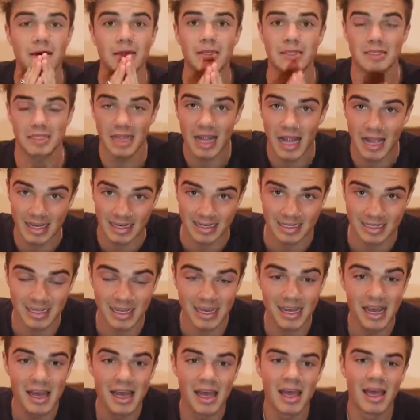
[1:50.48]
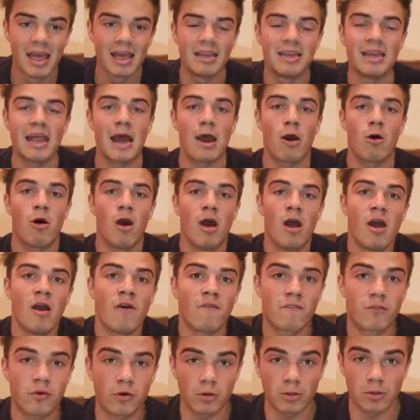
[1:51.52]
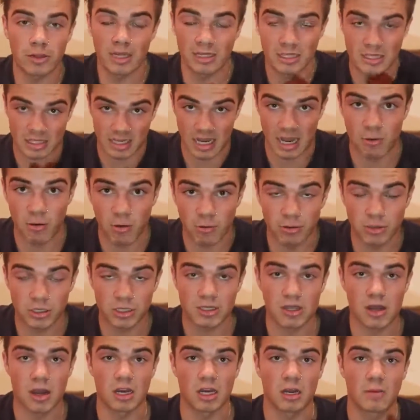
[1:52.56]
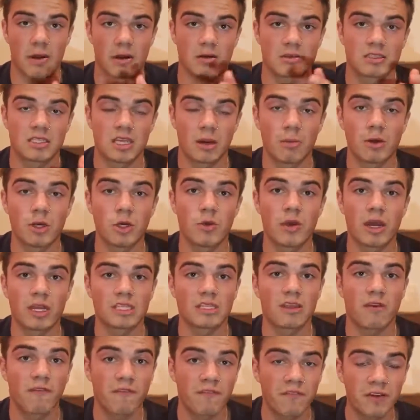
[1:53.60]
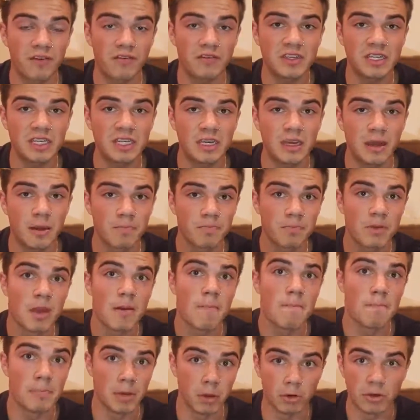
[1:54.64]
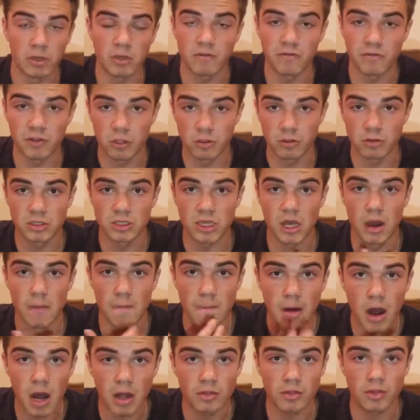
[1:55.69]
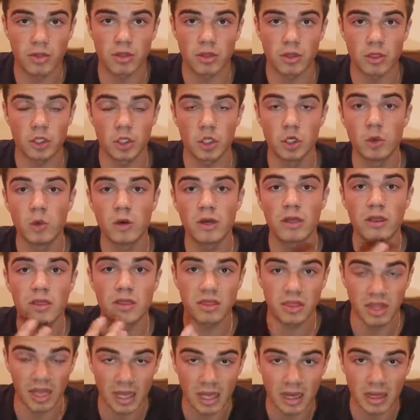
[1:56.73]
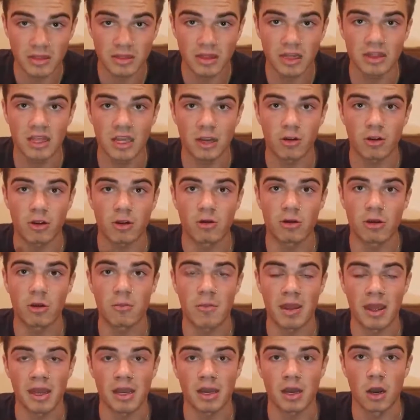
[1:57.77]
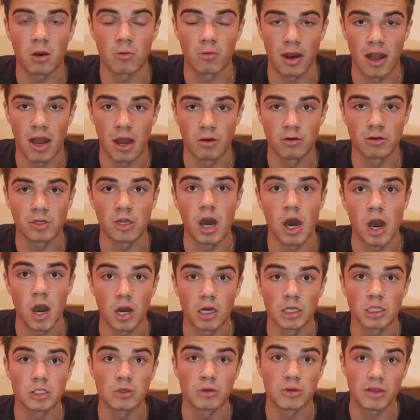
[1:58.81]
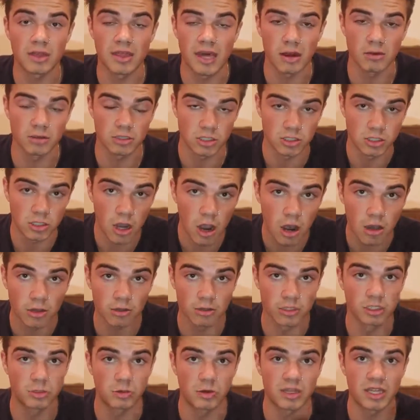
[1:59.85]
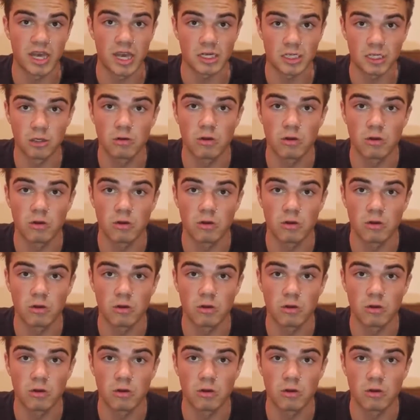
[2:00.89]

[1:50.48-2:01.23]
by this light. Now, for let's say what we were just talking about, someone who gets 50 million views a month, you would think that they are going to make around $100,000 with that